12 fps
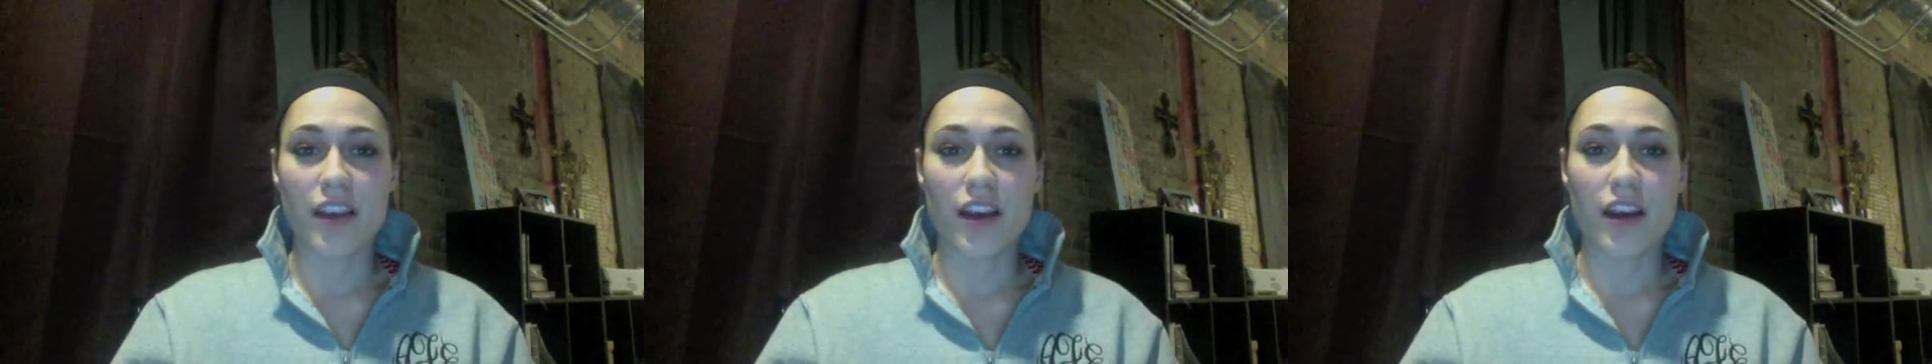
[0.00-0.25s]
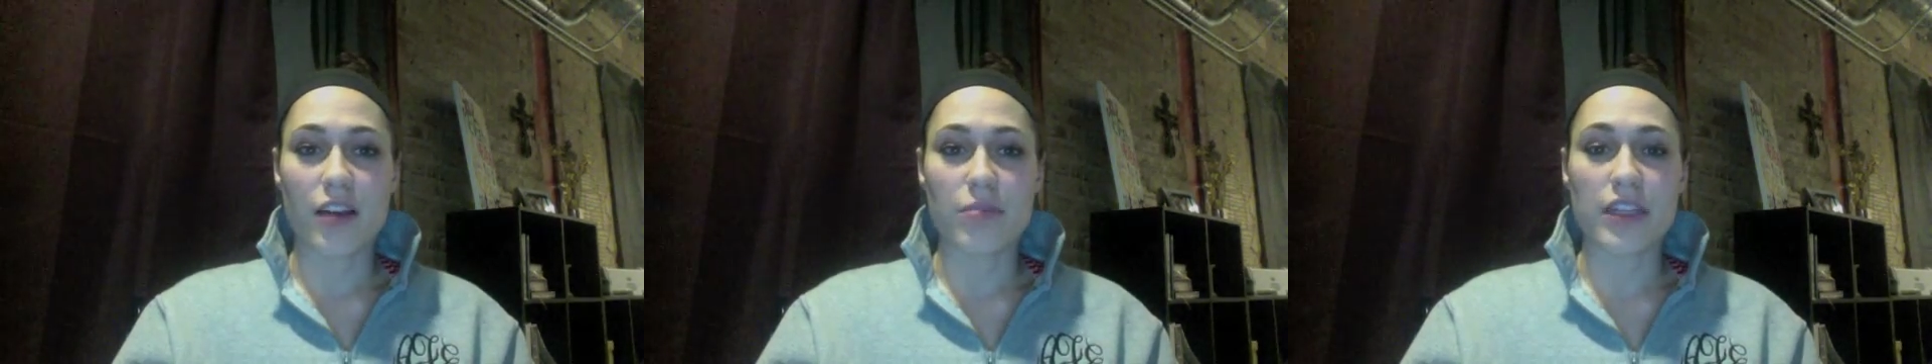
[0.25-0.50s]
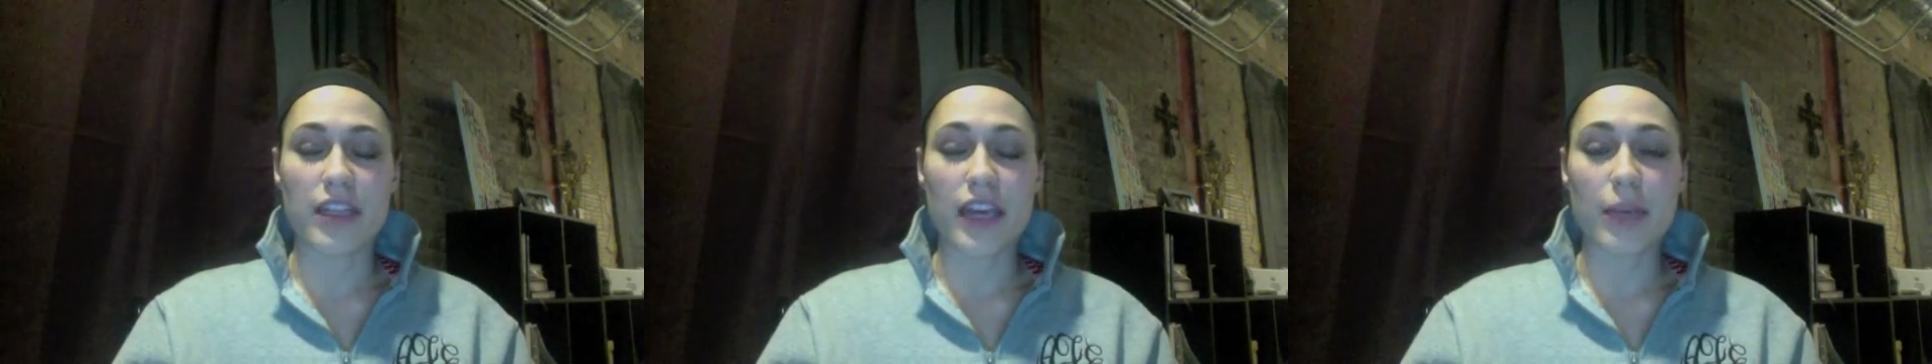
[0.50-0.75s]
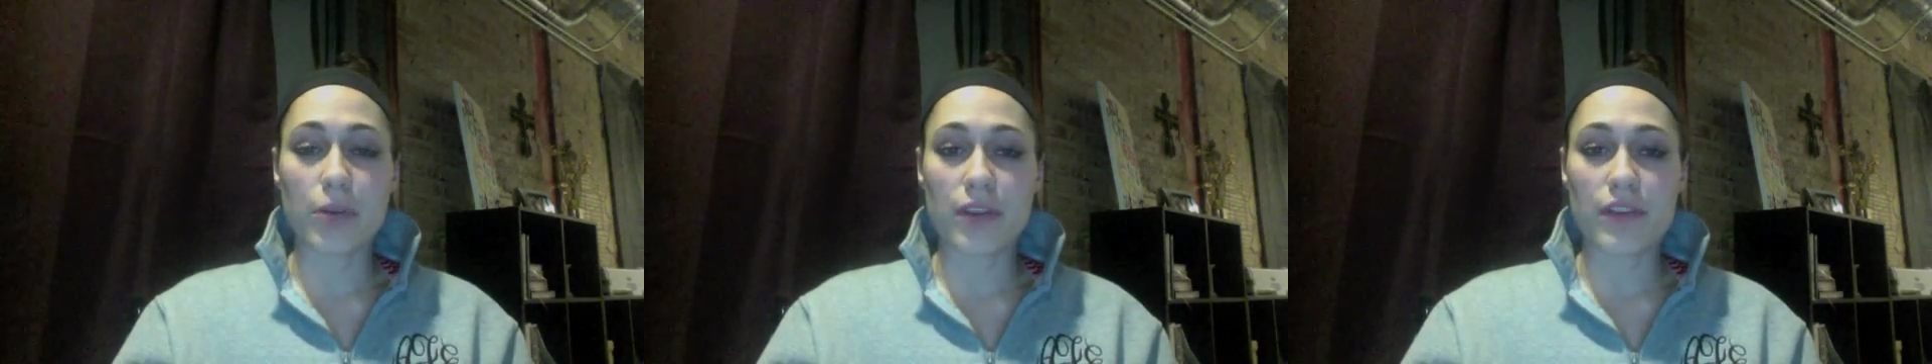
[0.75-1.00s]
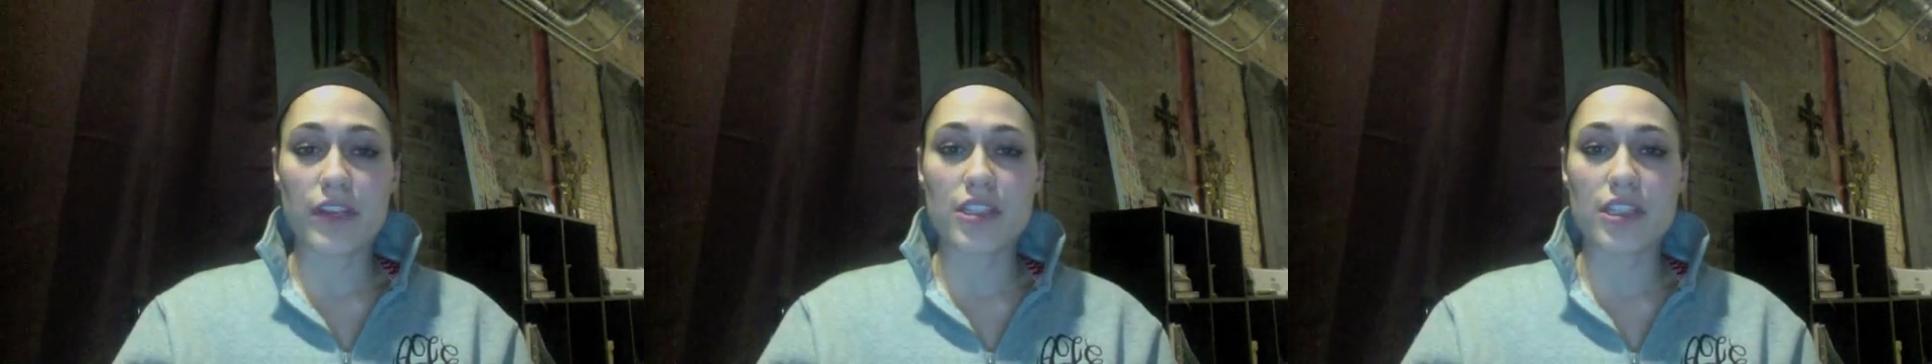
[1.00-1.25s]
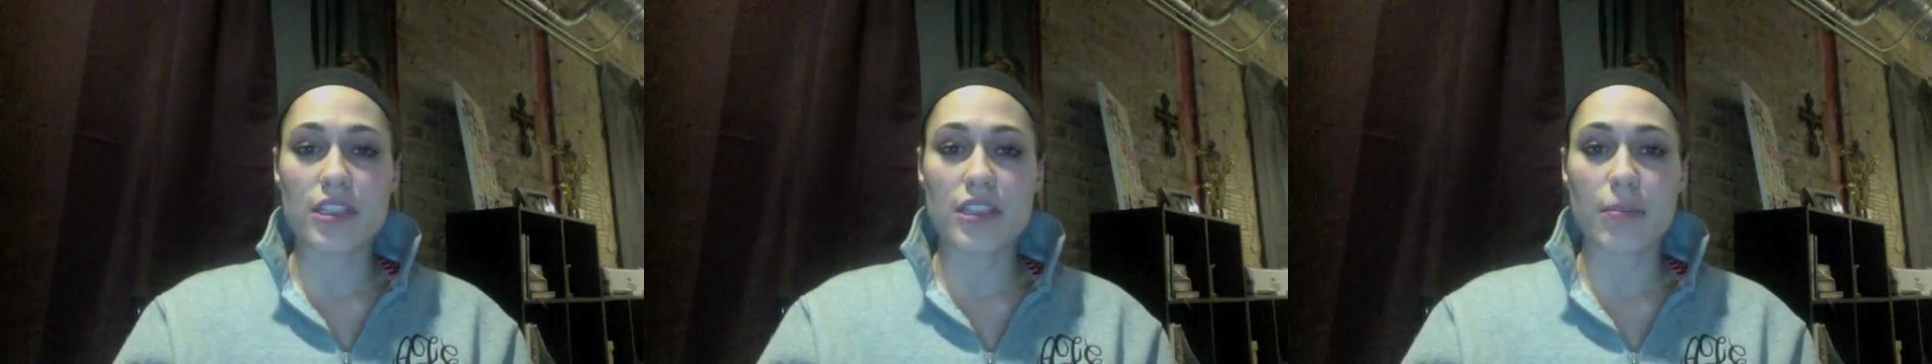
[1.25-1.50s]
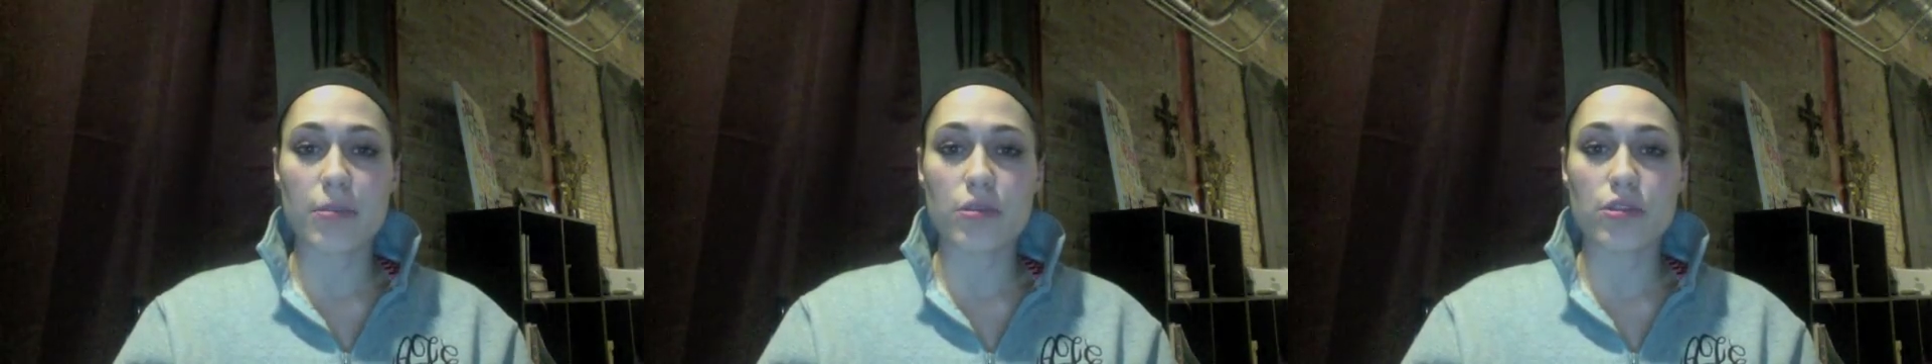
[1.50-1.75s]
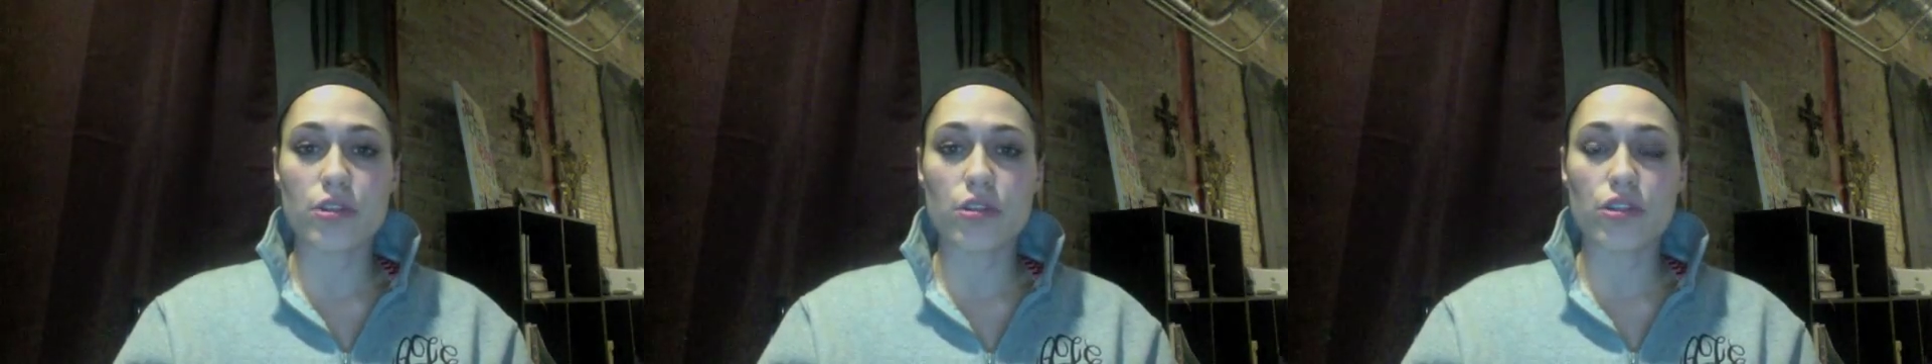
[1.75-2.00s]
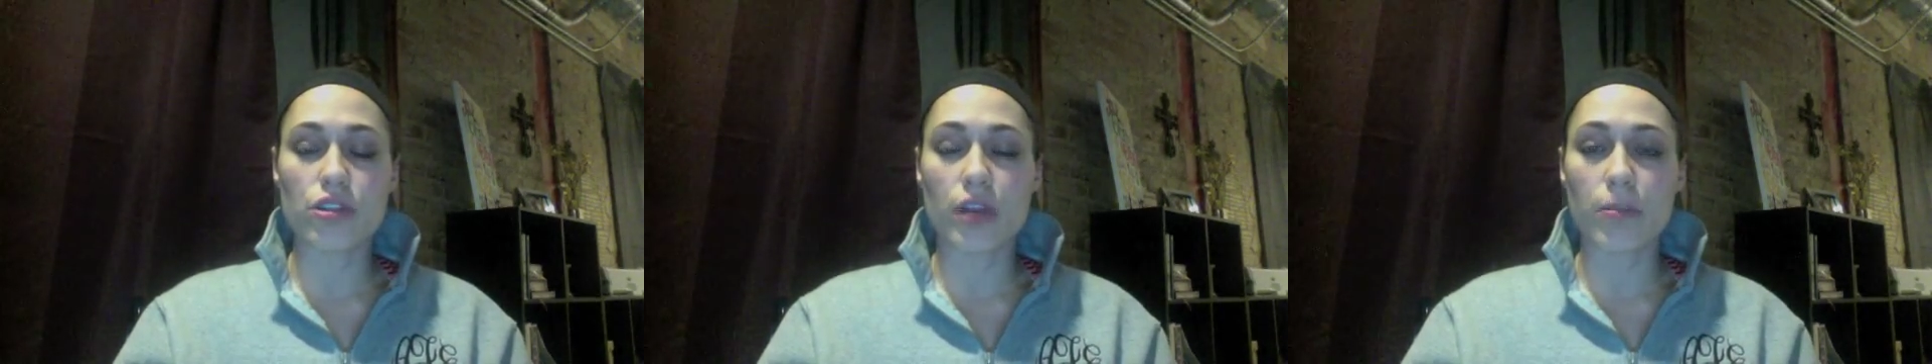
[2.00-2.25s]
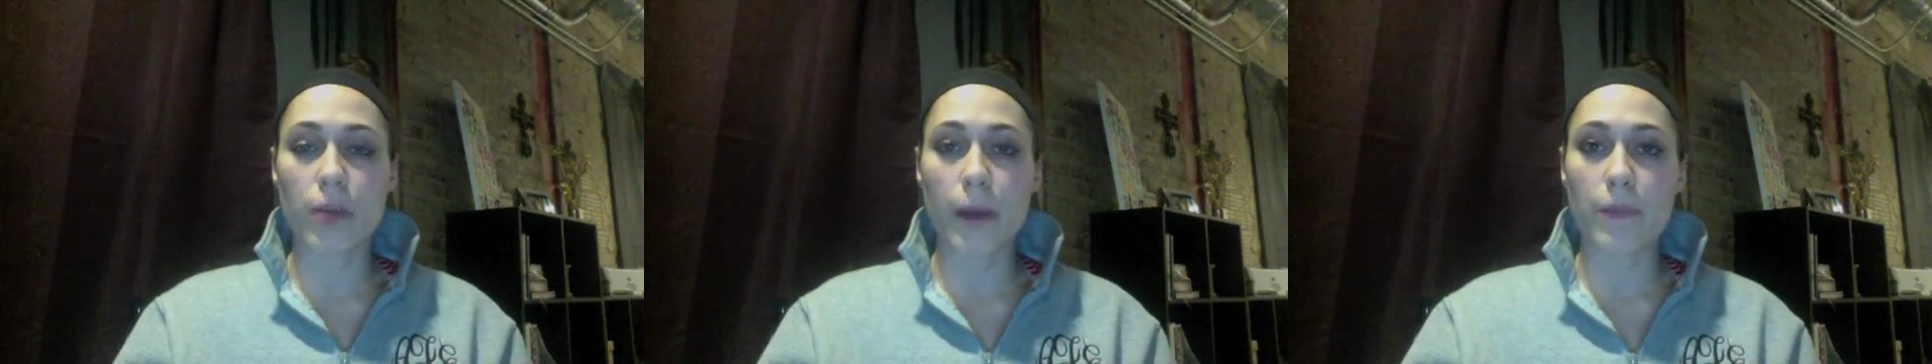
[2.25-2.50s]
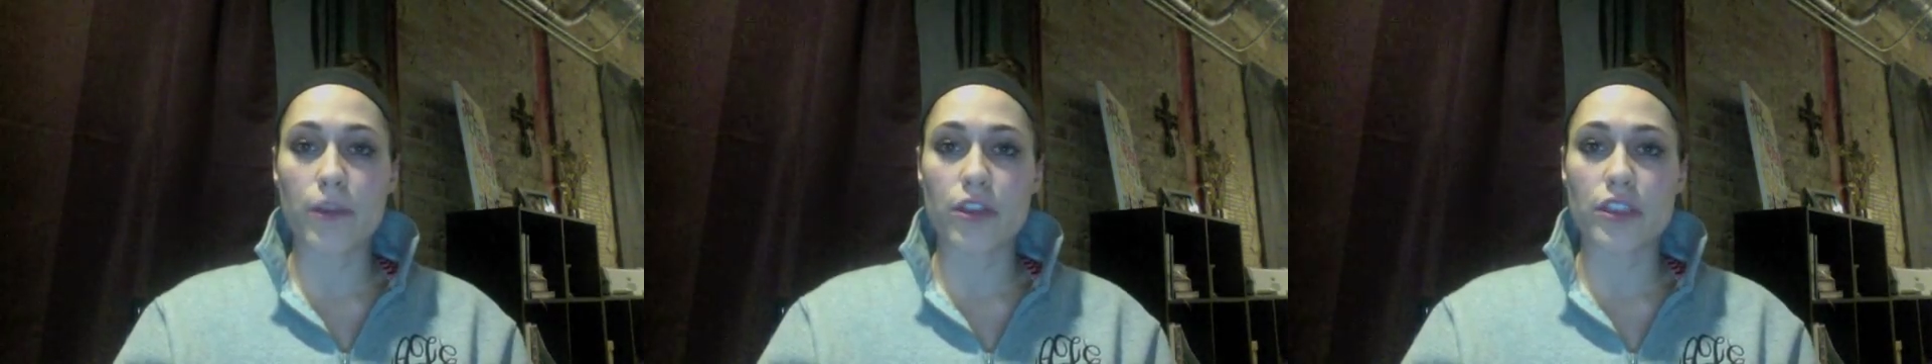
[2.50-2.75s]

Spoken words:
And like previous examples, social and popular